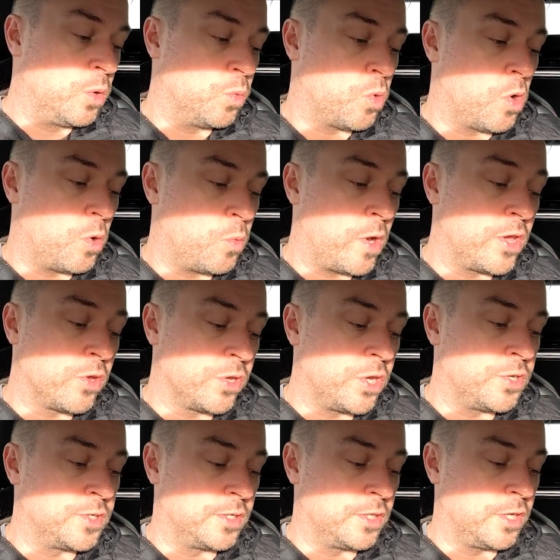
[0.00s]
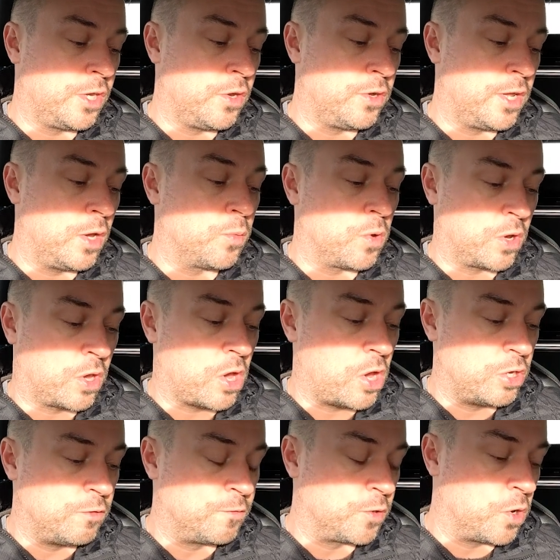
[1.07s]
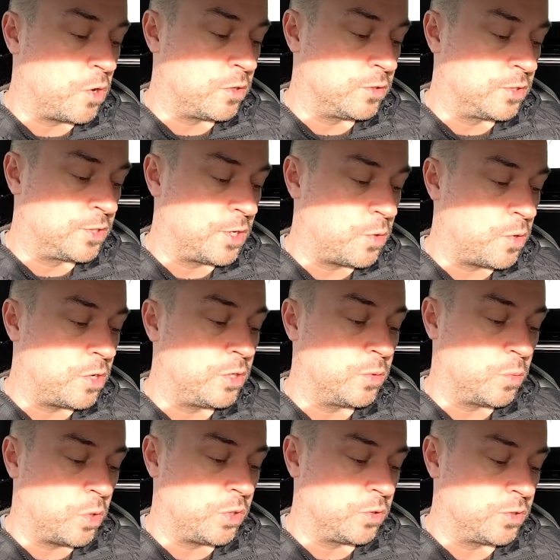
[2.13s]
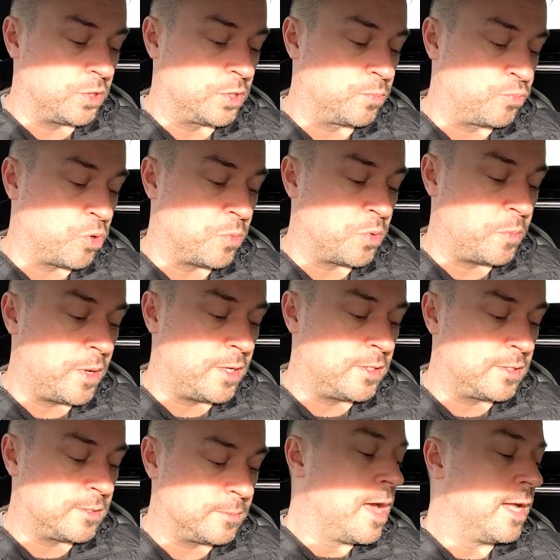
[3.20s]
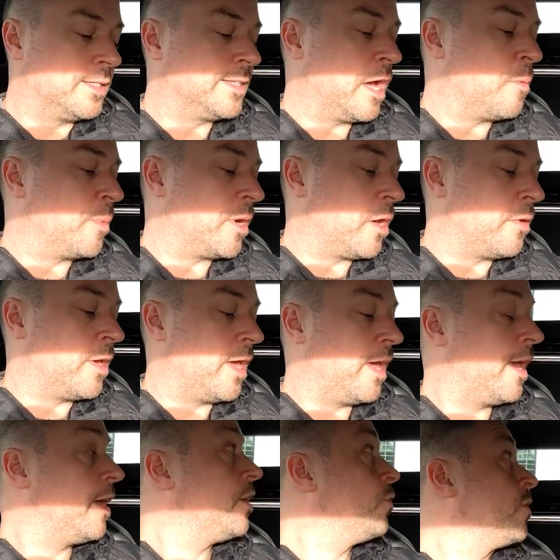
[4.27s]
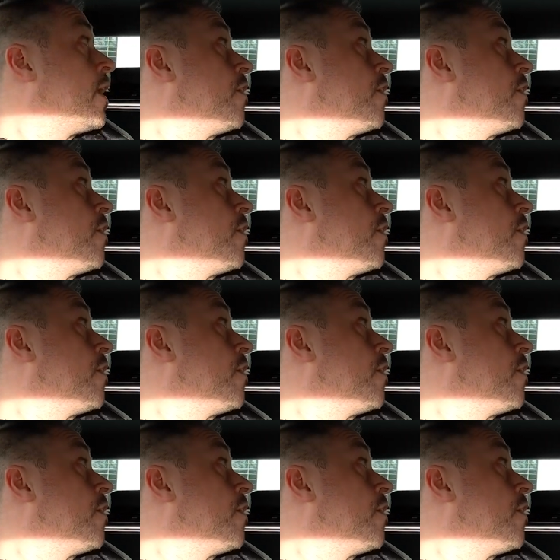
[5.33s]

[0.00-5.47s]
where you're using the unit, what car you've got, and so on, and what your just problem is. And down below here, you'd